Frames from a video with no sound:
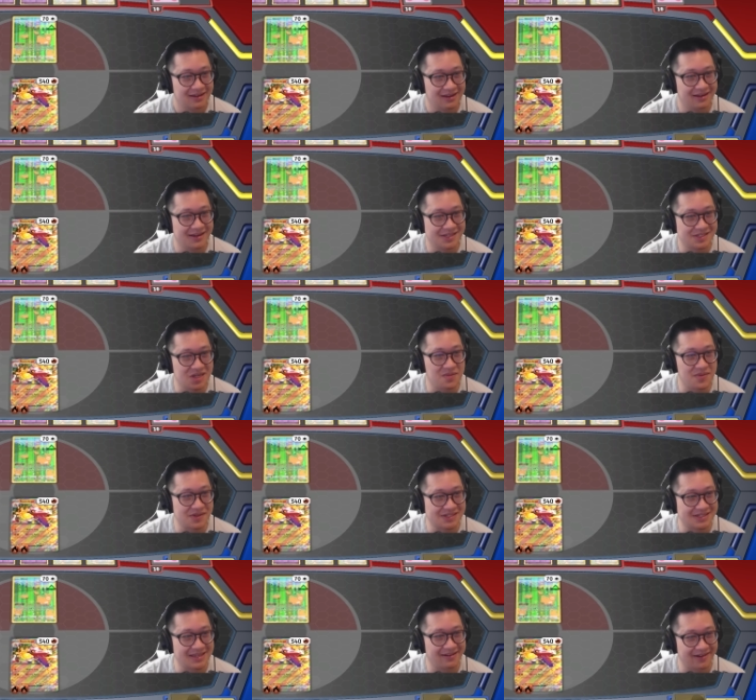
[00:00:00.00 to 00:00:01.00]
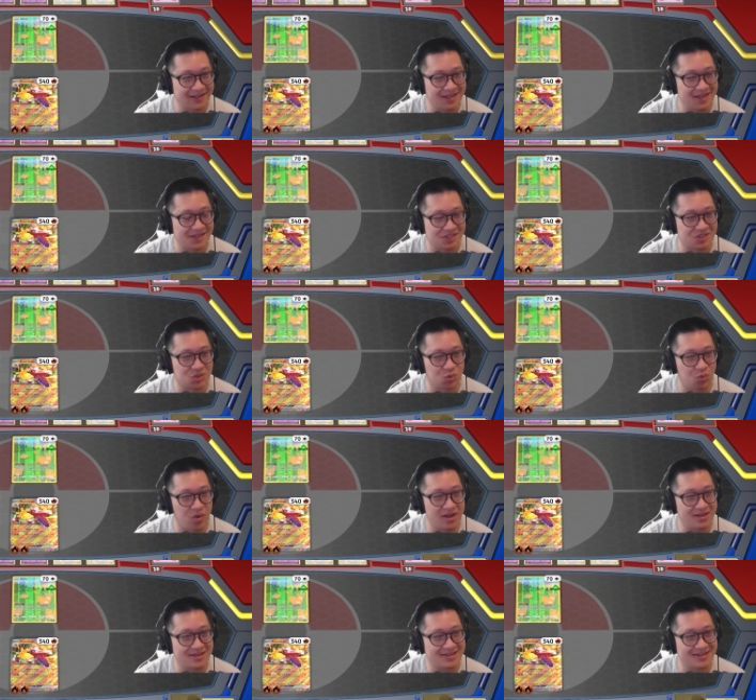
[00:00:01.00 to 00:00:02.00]
He's almost there. He needs
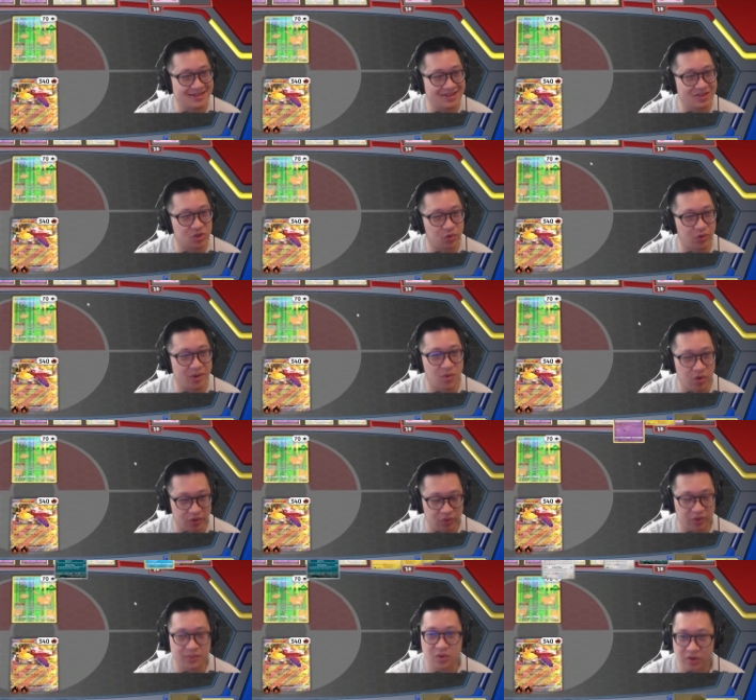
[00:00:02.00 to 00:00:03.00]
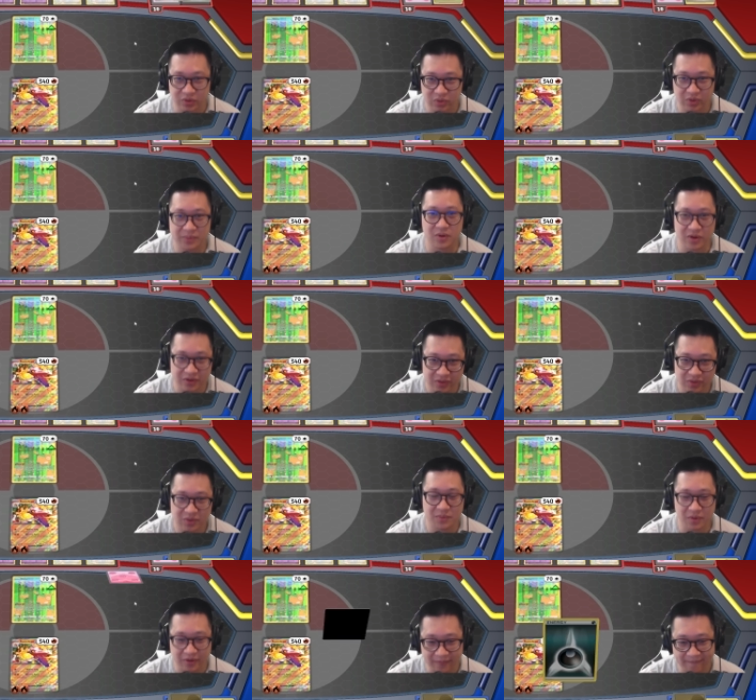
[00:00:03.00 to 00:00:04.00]
one, three more, three more, three more, three
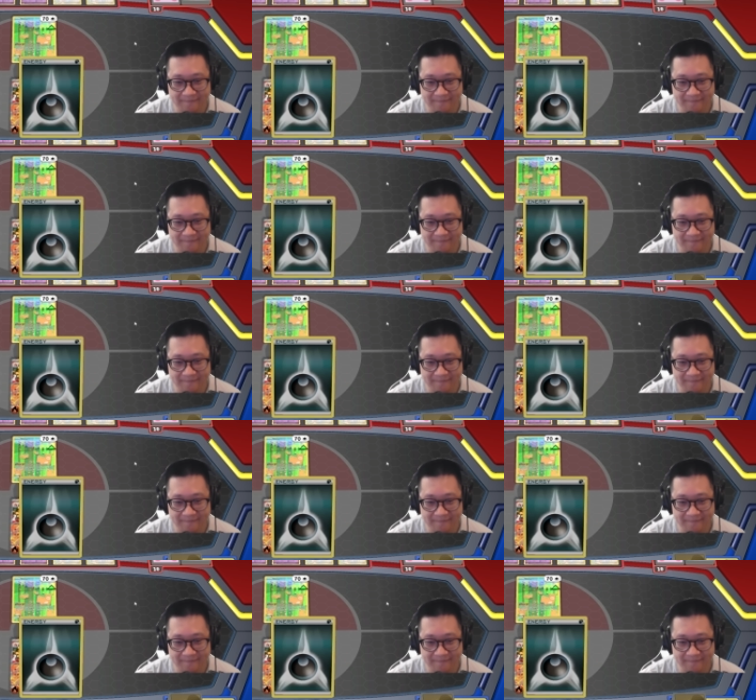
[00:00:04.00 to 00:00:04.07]
more.